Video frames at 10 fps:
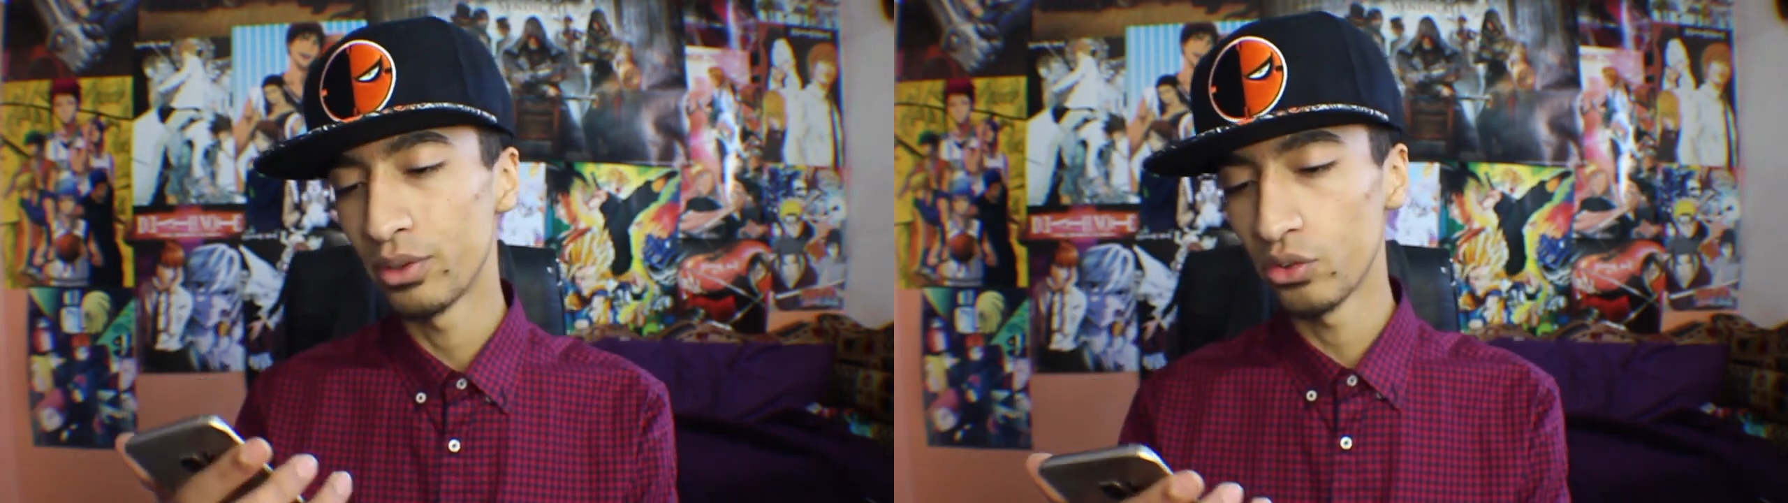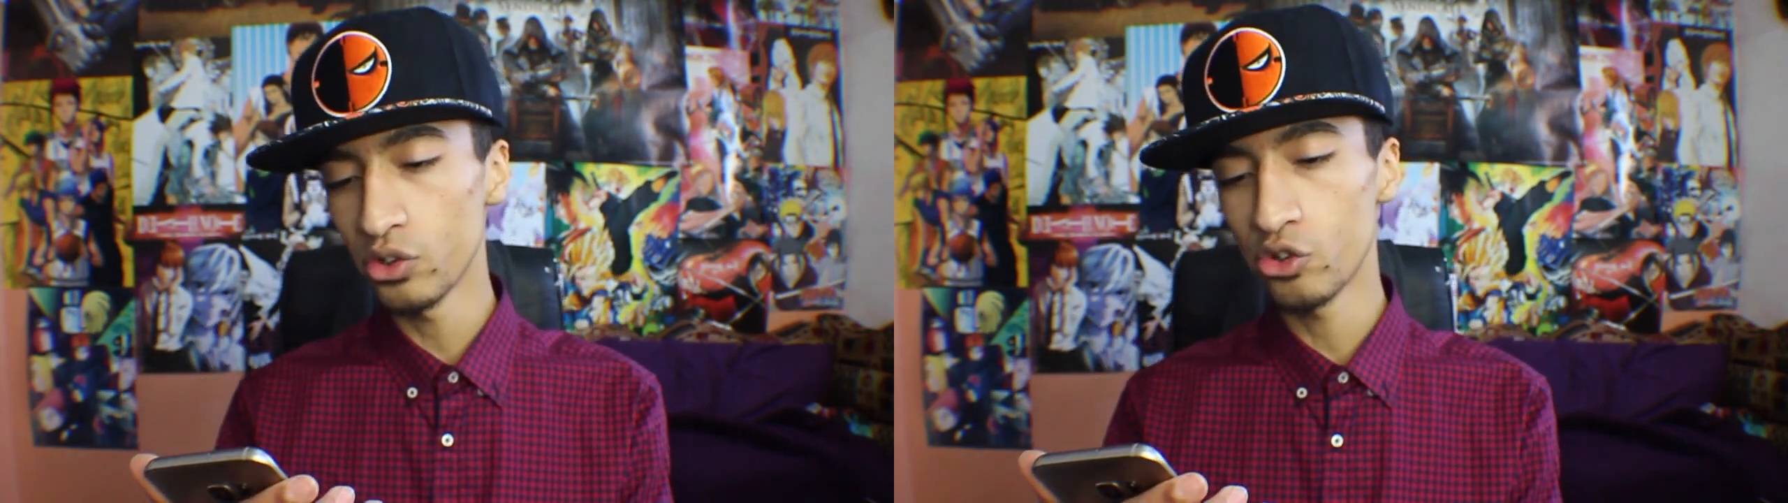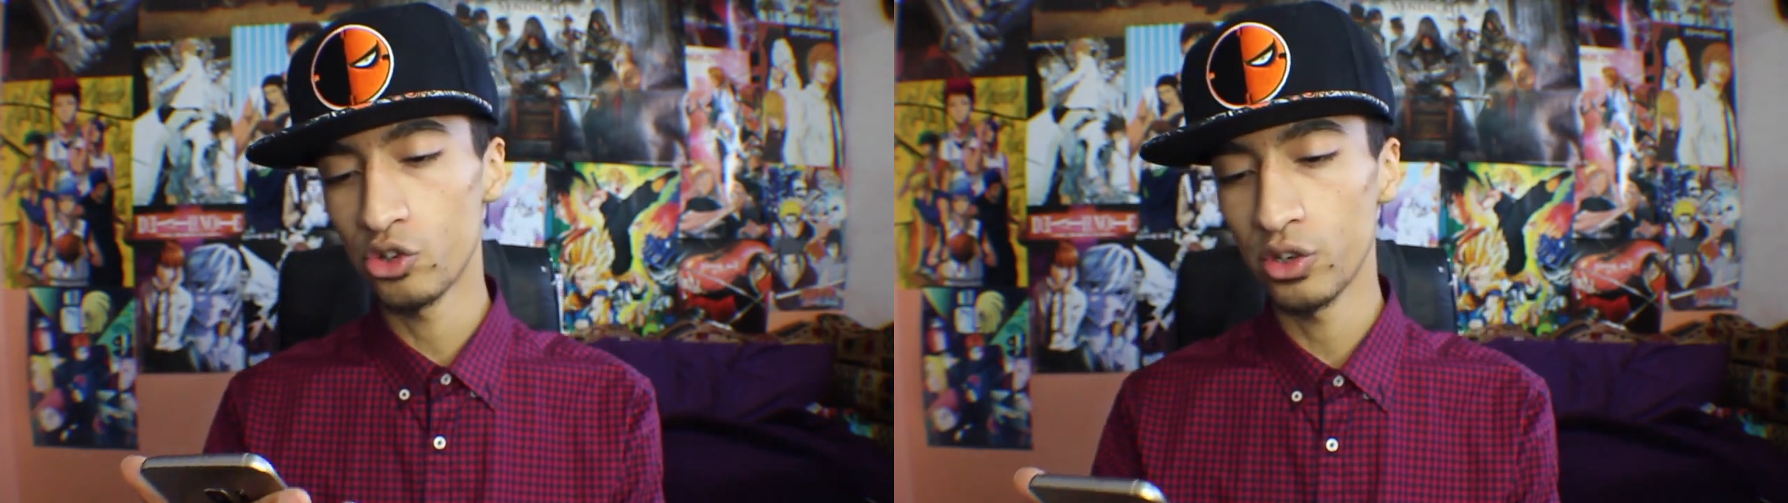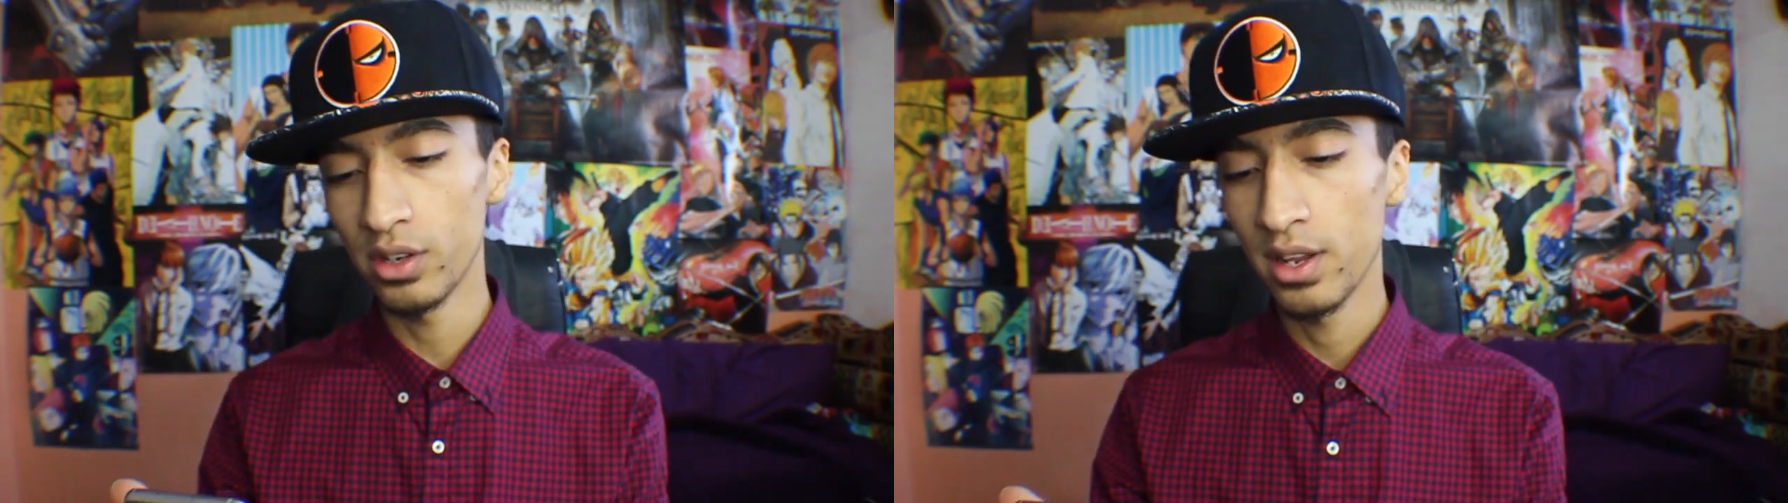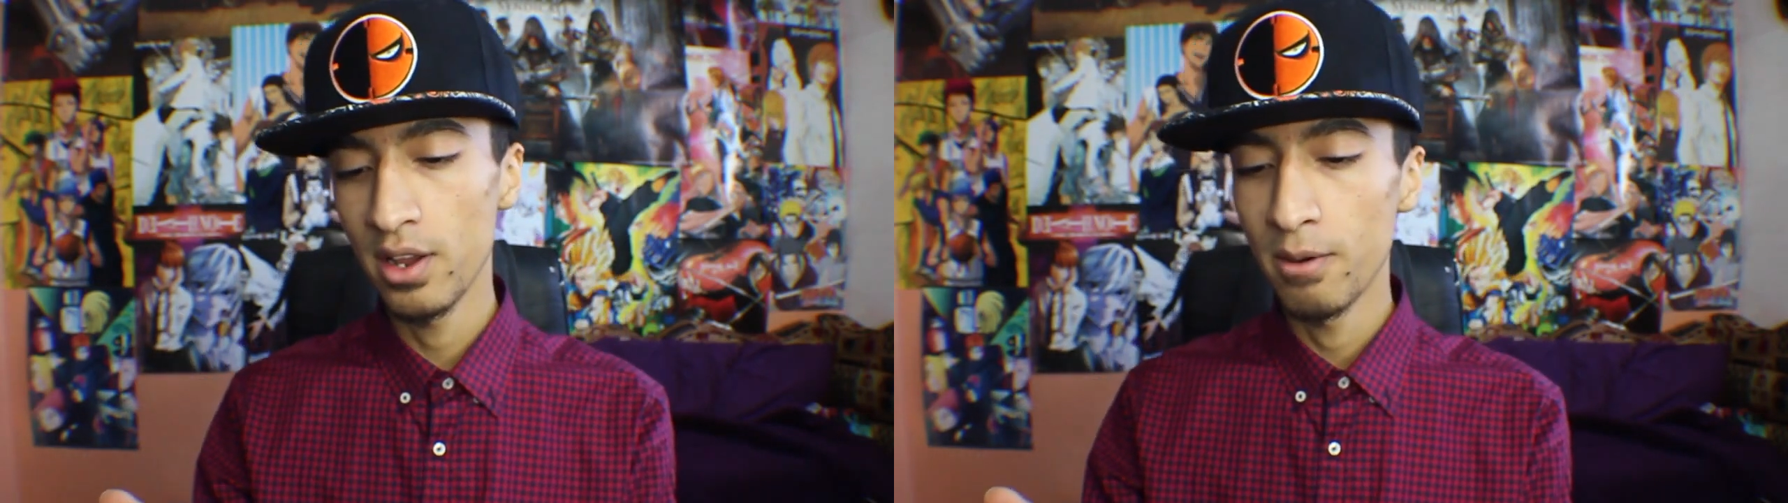position,
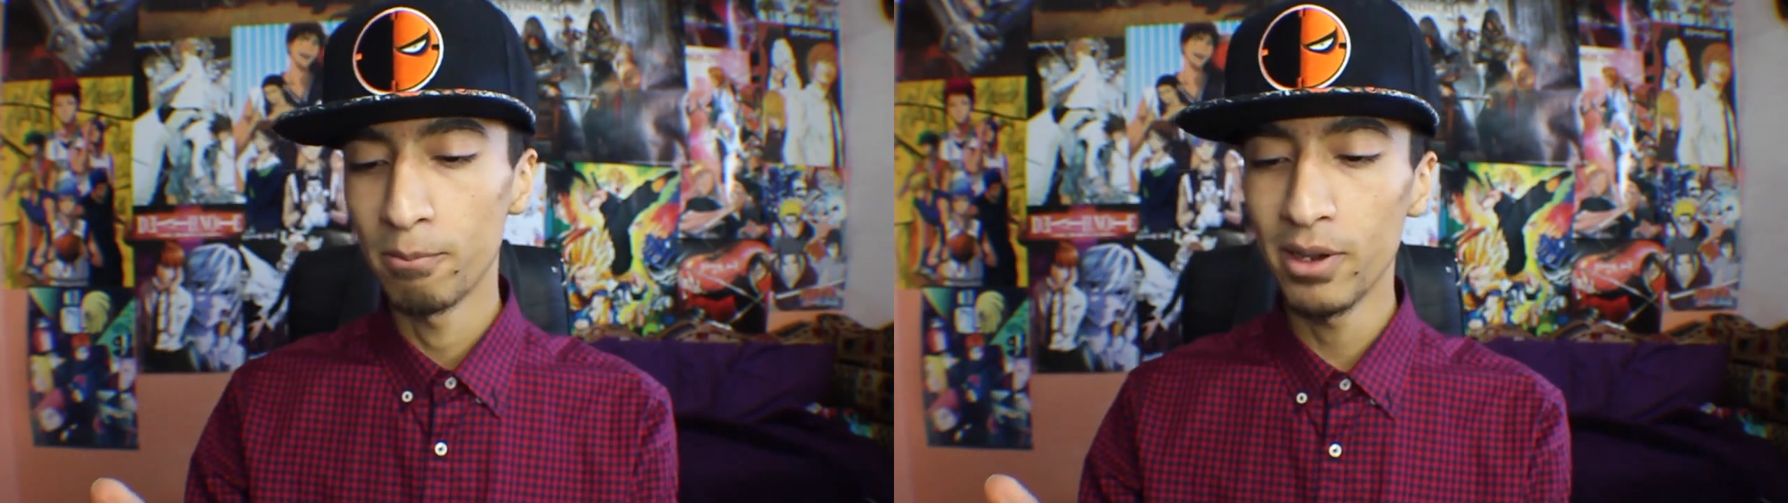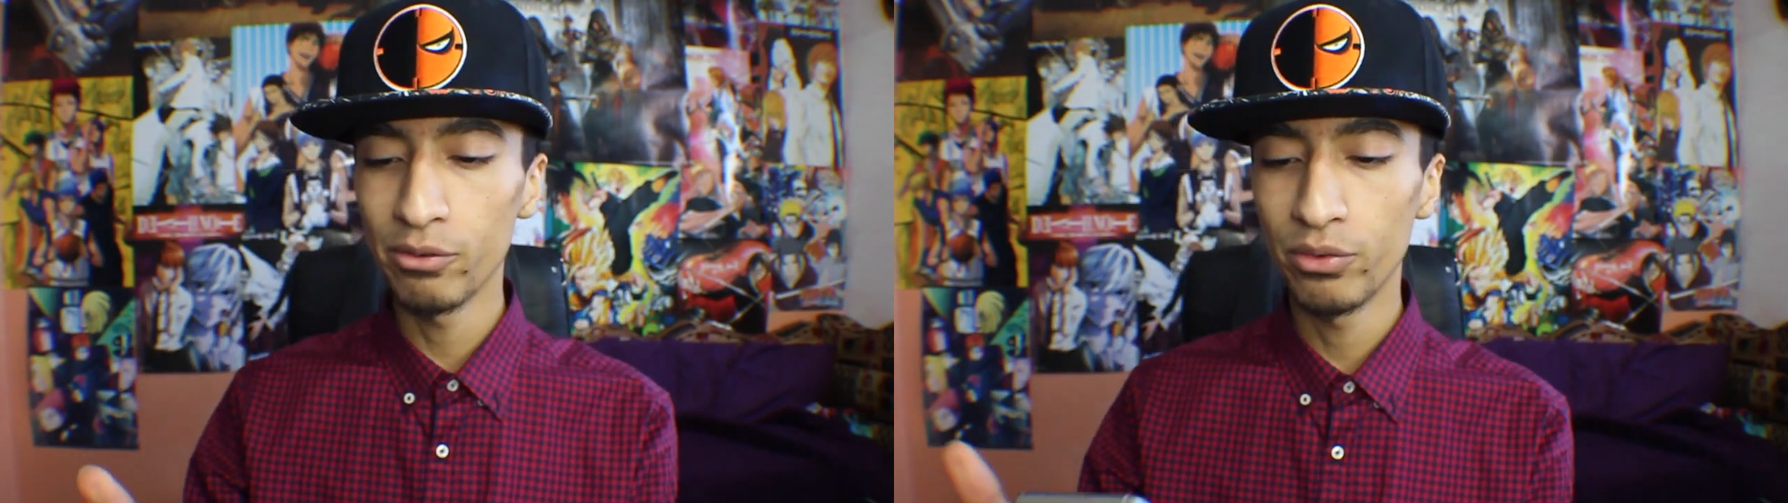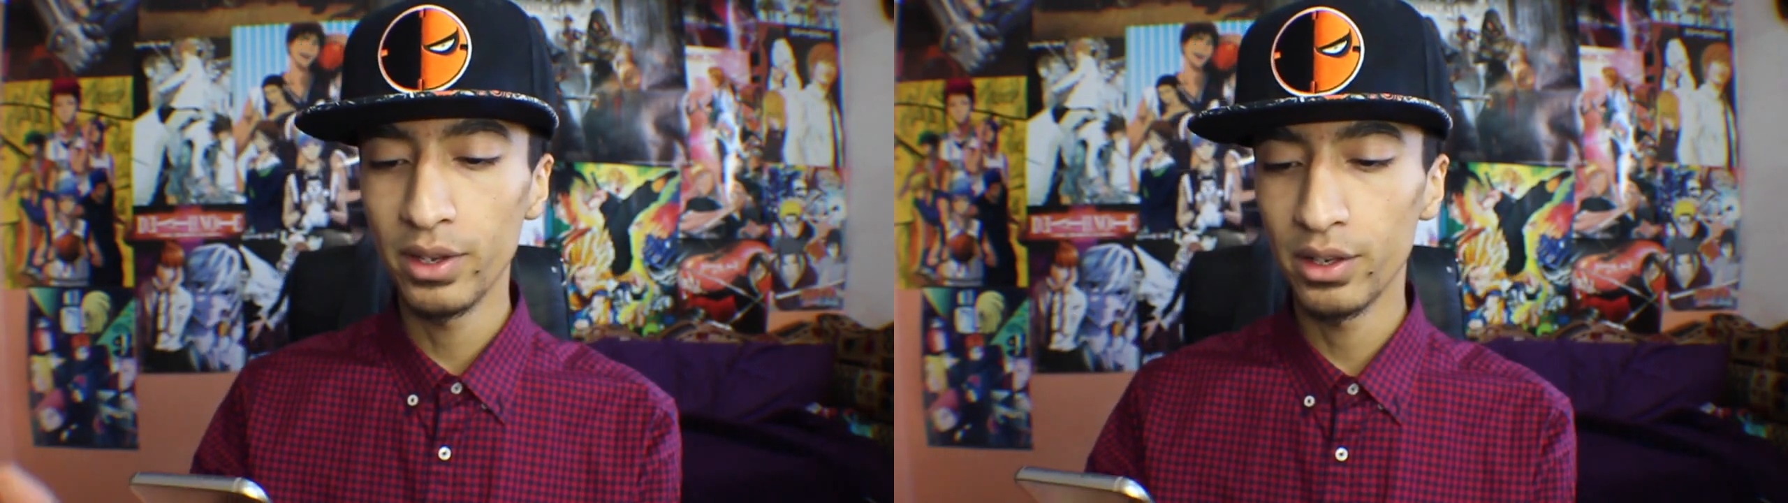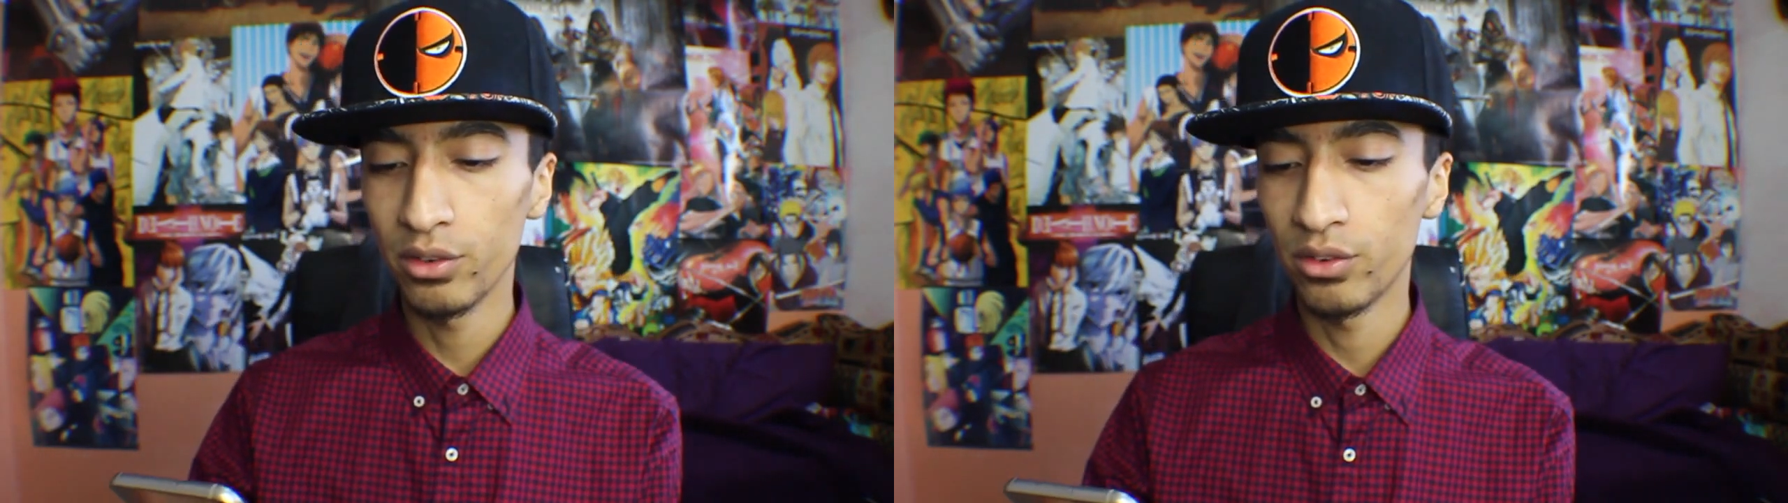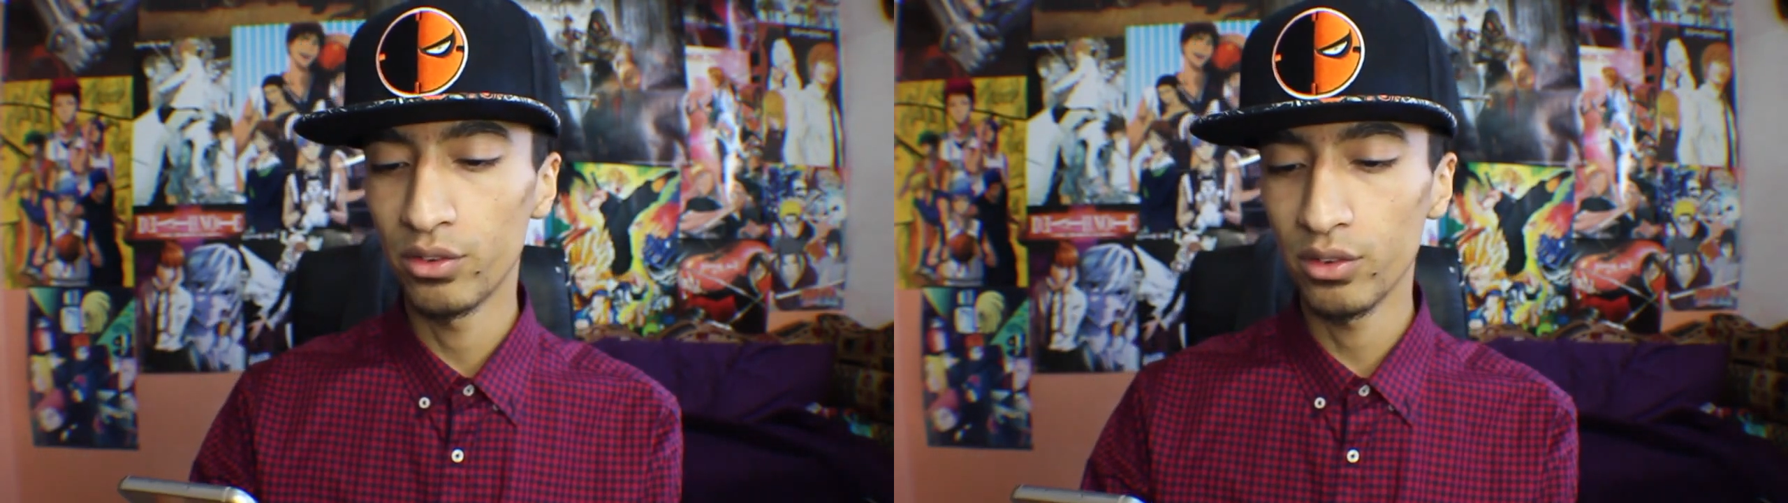my
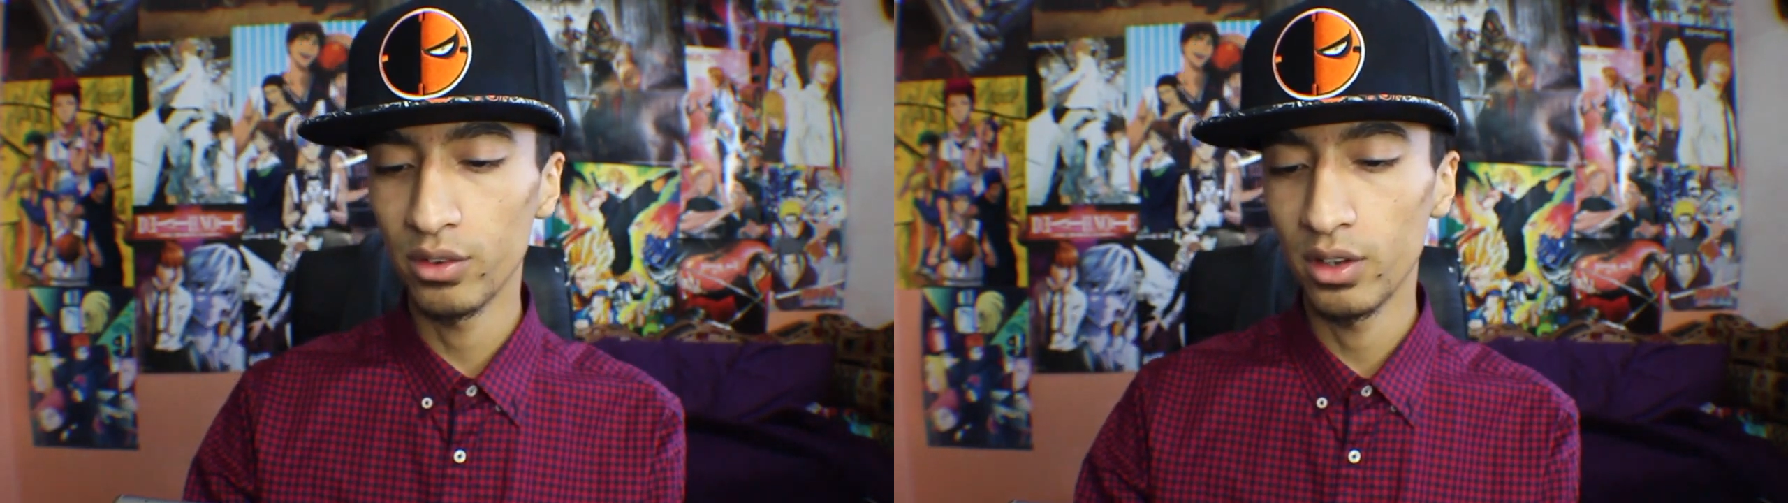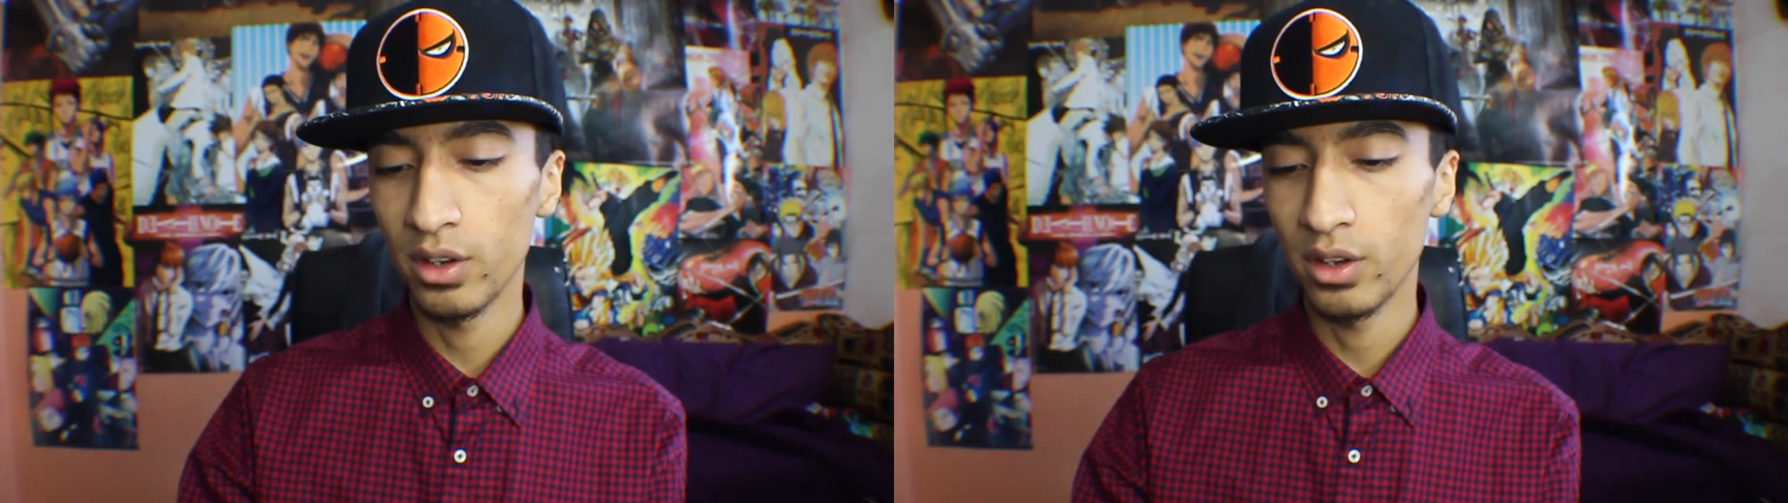fingers,